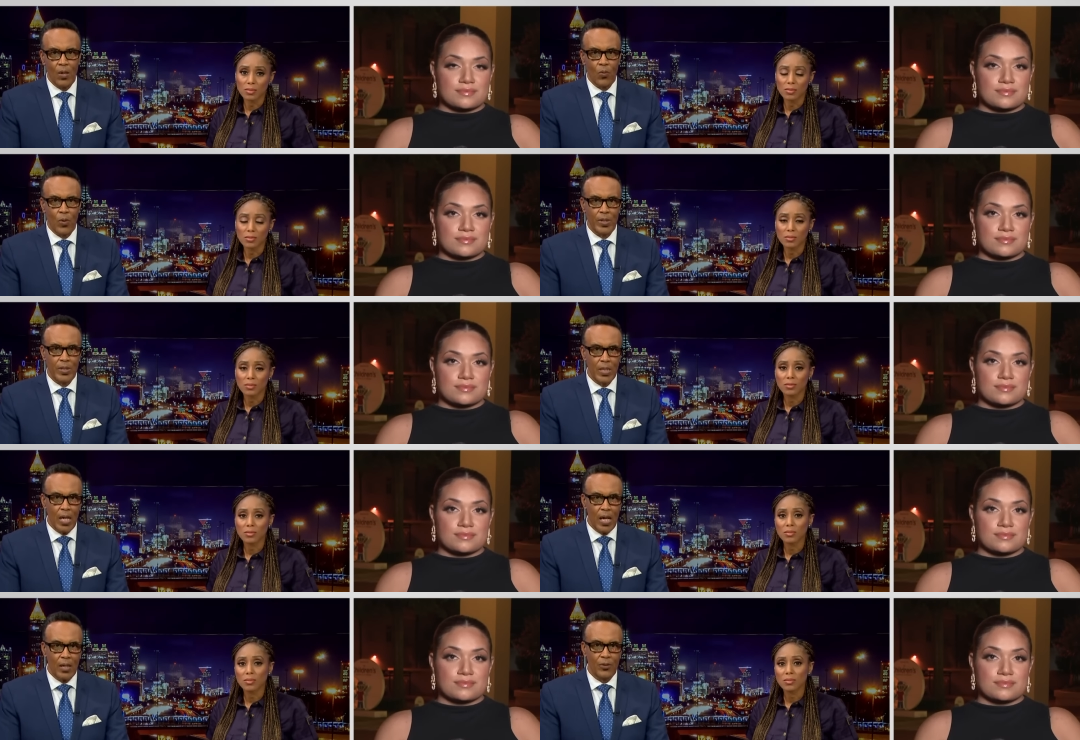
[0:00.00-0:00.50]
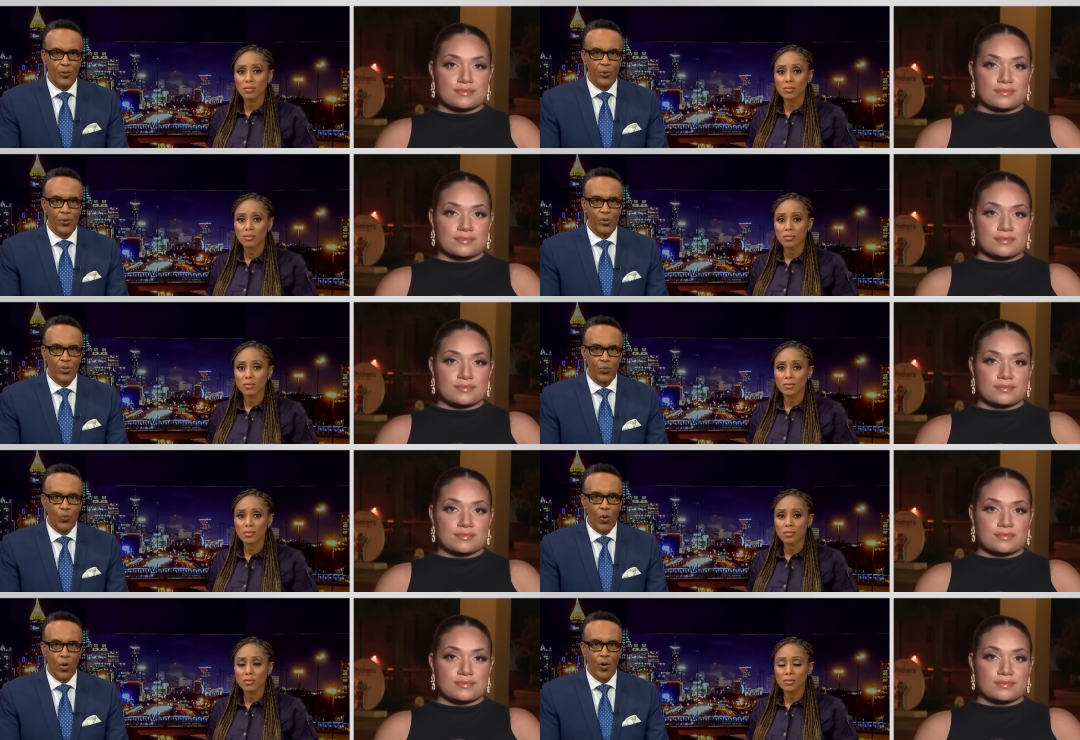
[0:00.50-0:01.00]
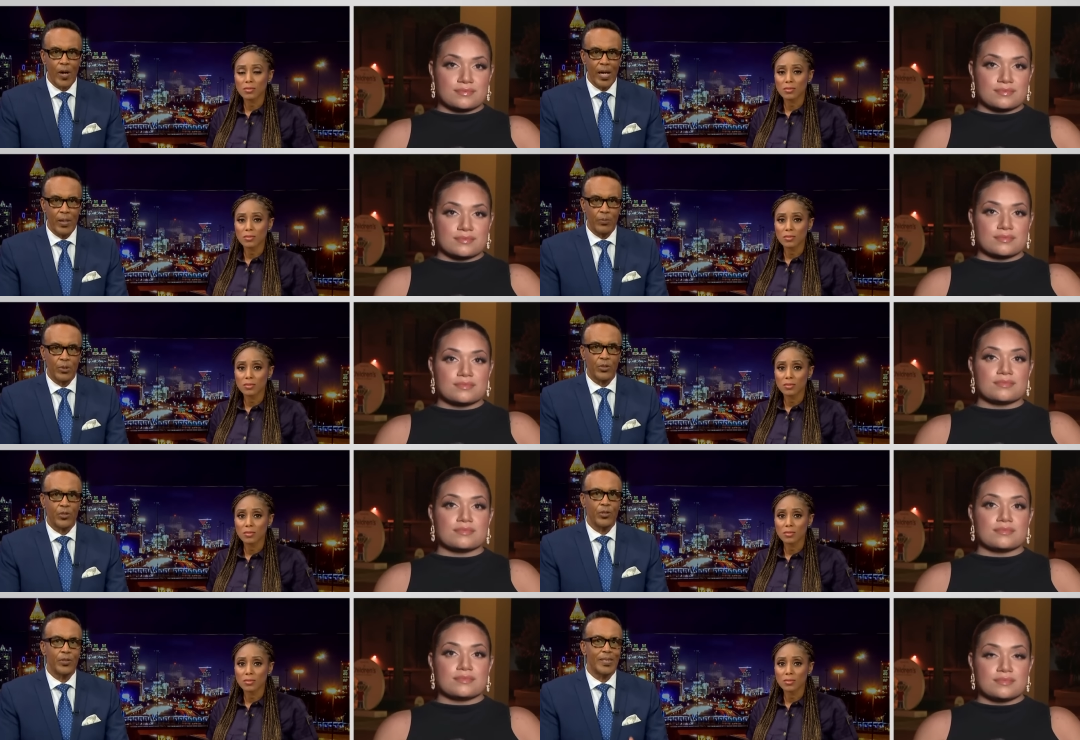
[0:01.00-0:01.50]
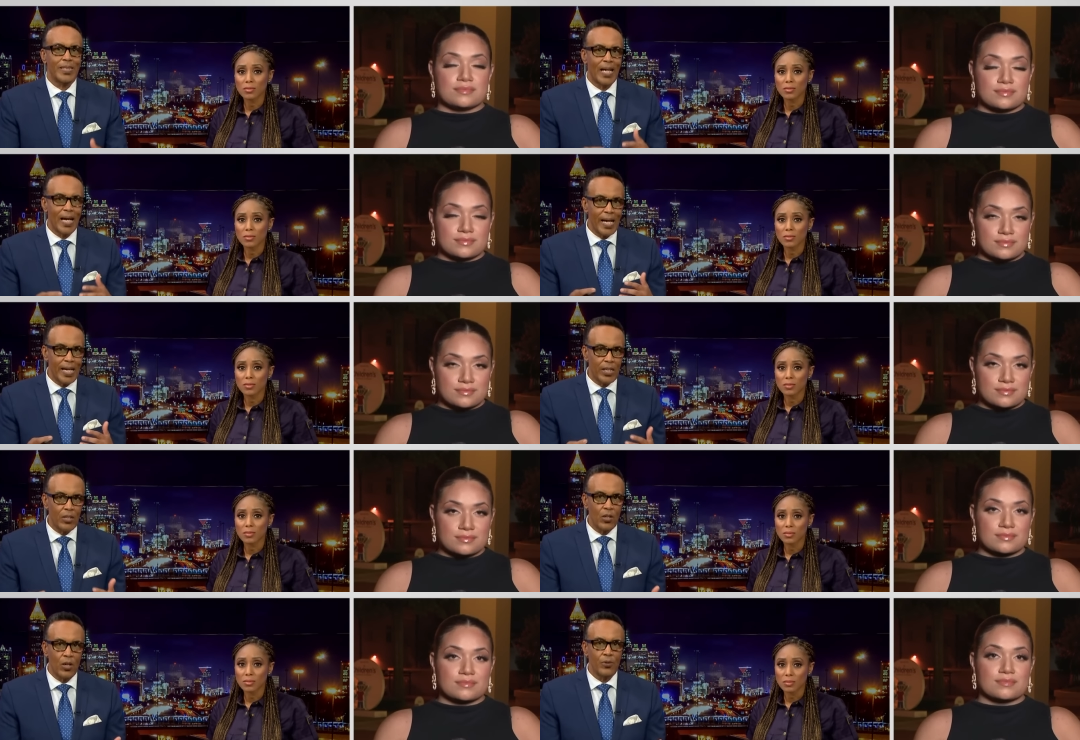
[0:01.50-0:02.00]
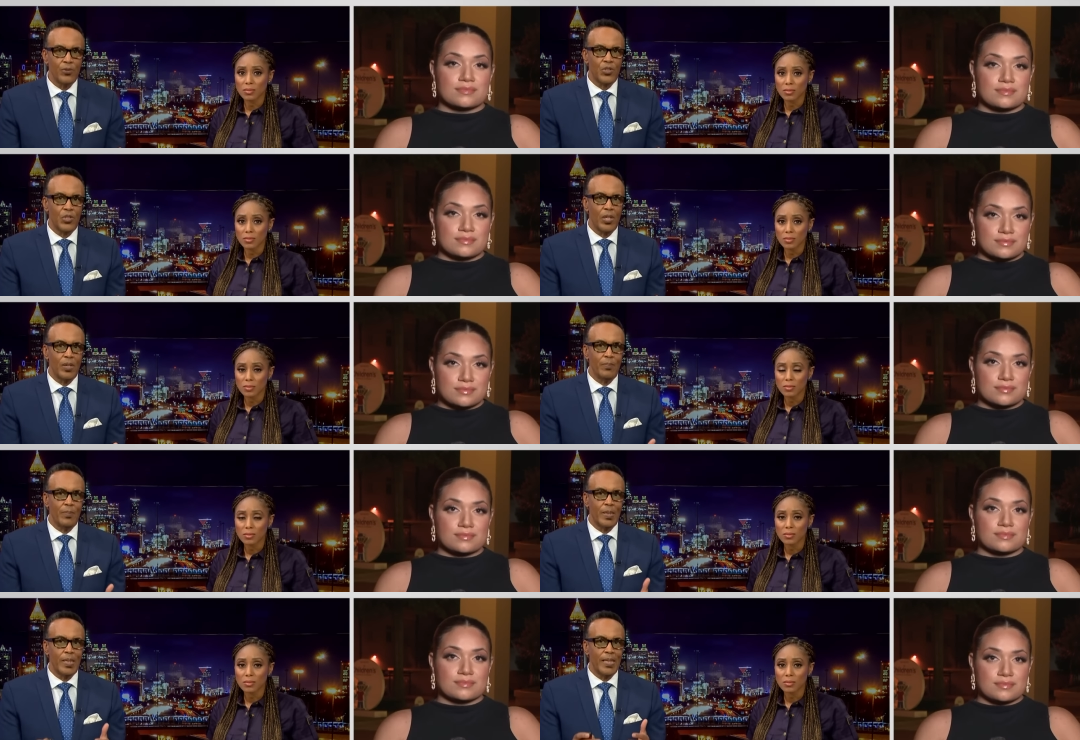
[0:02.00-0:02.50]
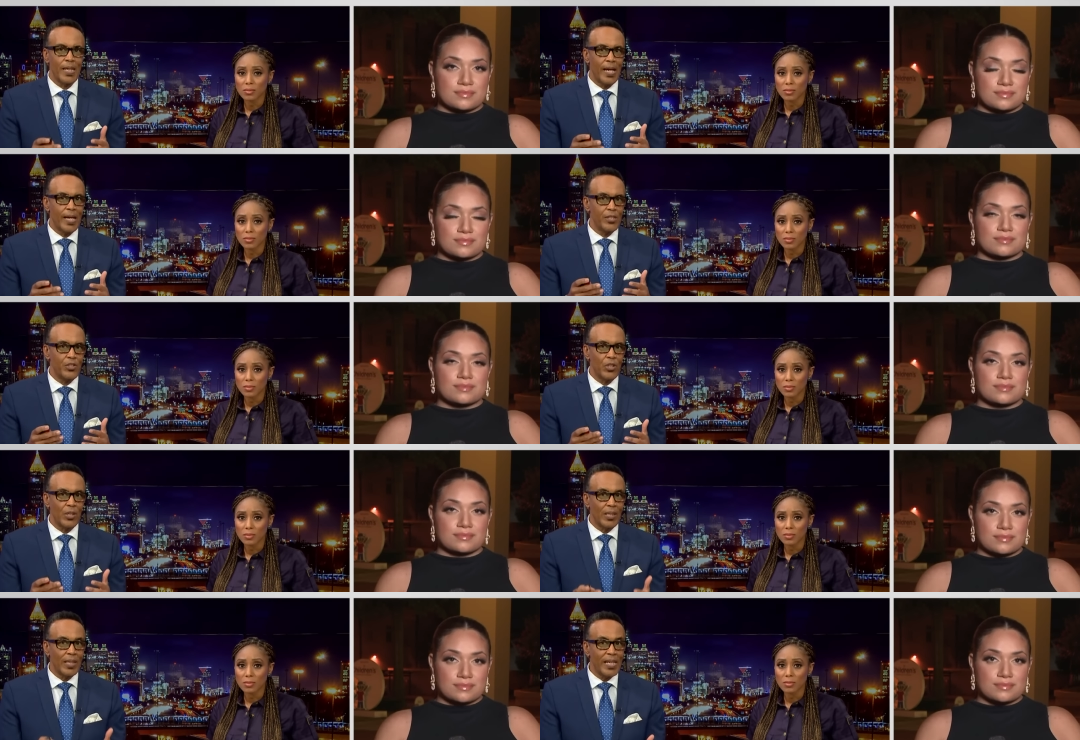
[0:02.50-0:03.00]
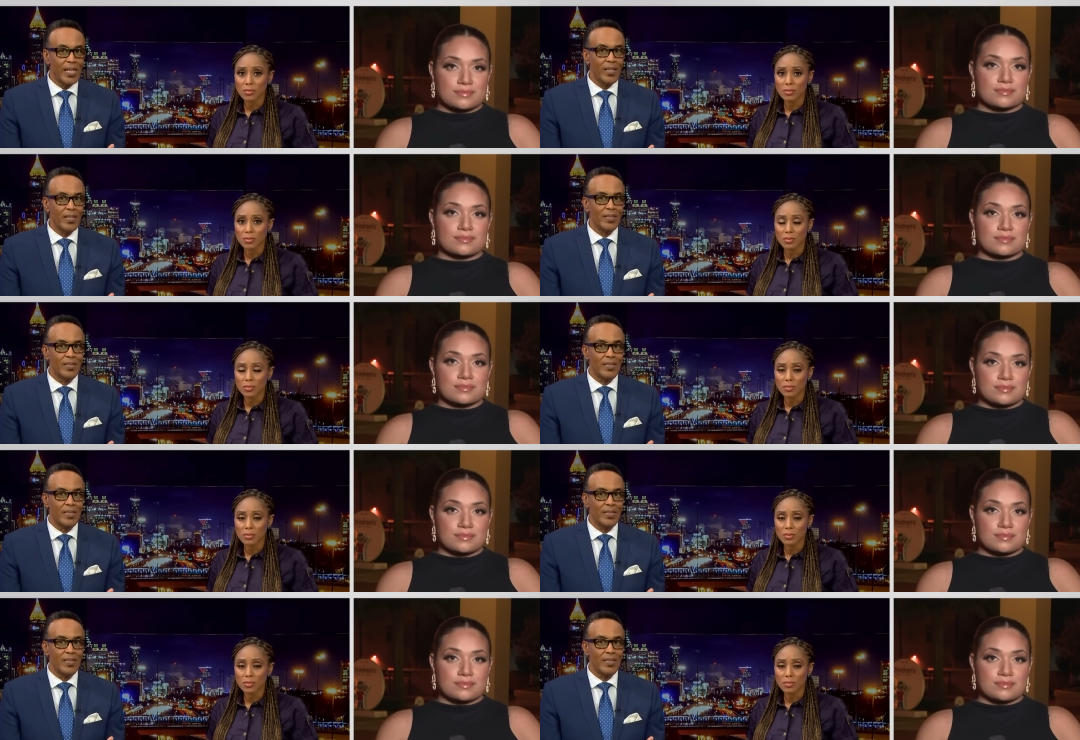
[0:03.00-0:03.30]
Speaker 1: where doctors were able to diagnose him. But Angelina,